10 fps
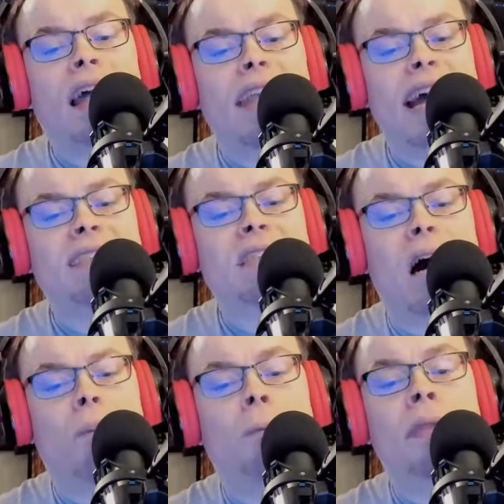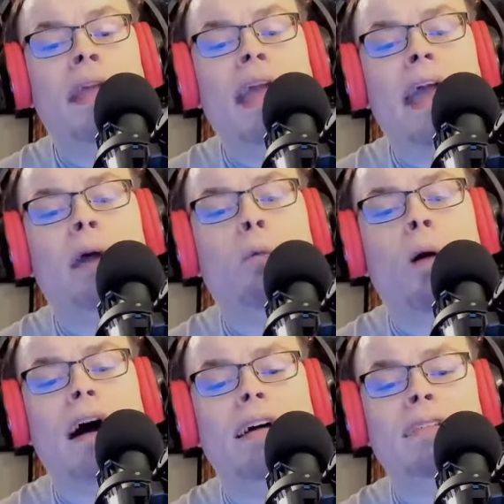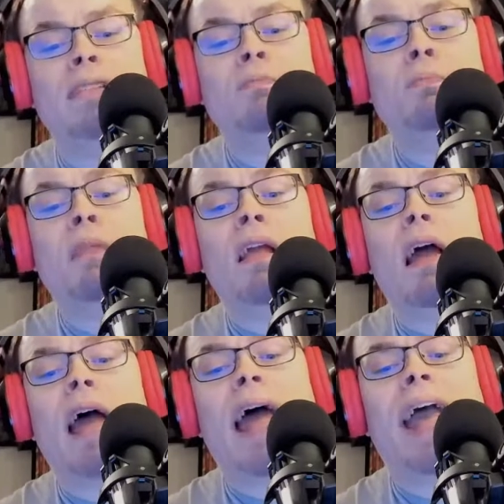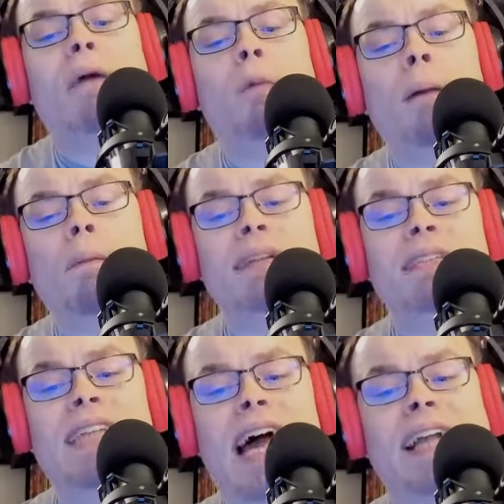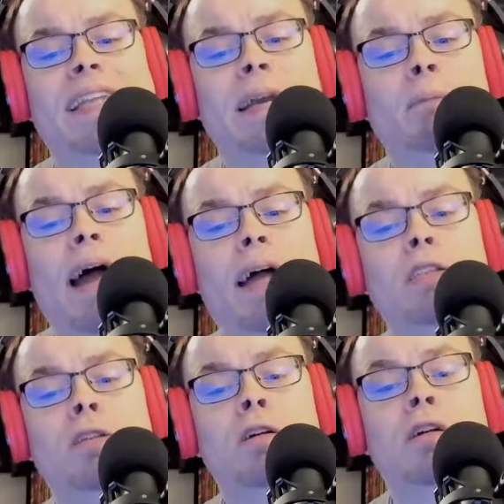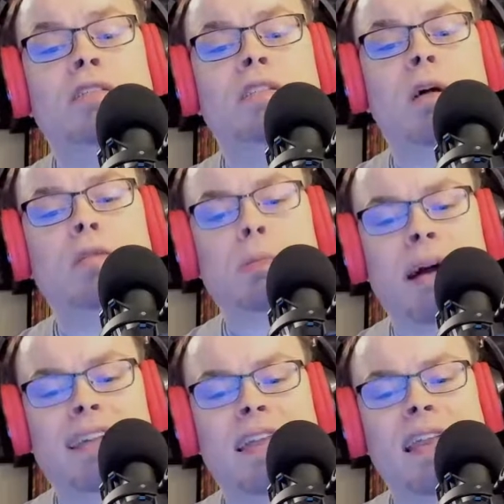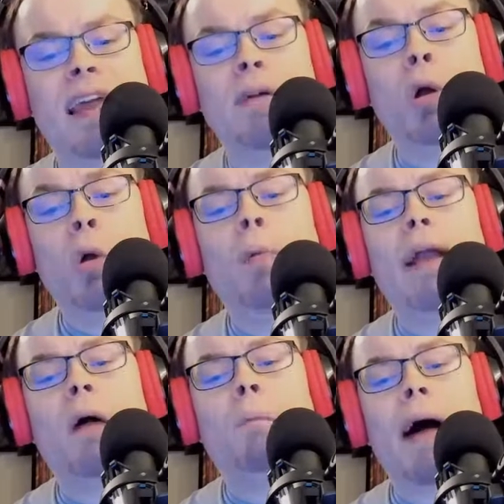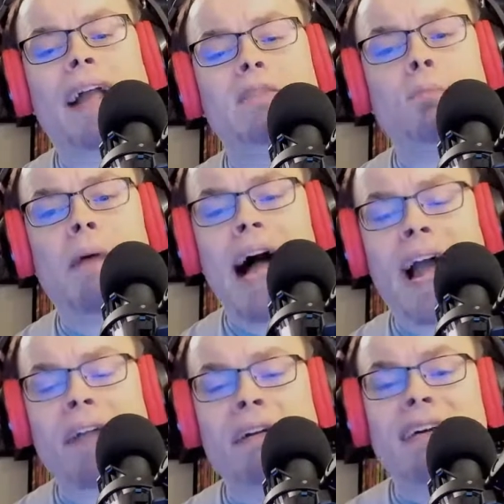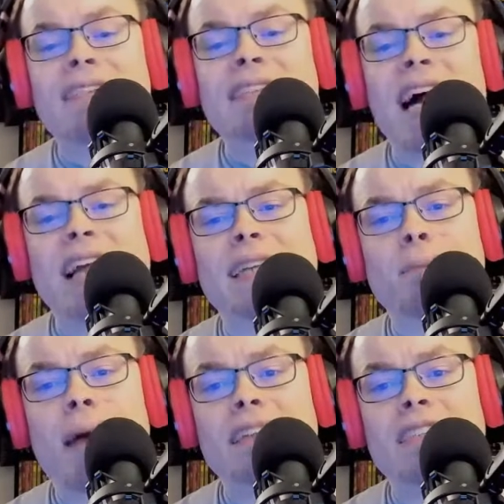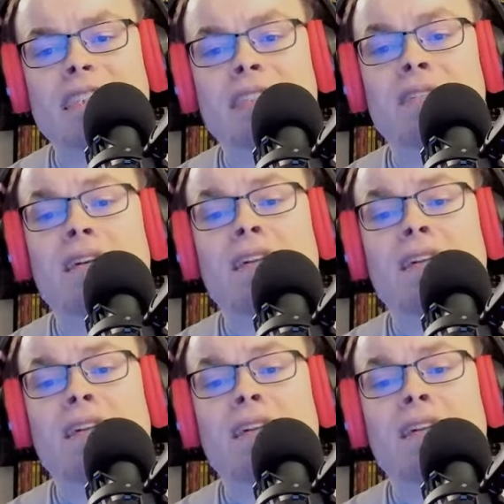Next up, it was a women's tag team match. So surprisingly, we got back-to-back tag team matches.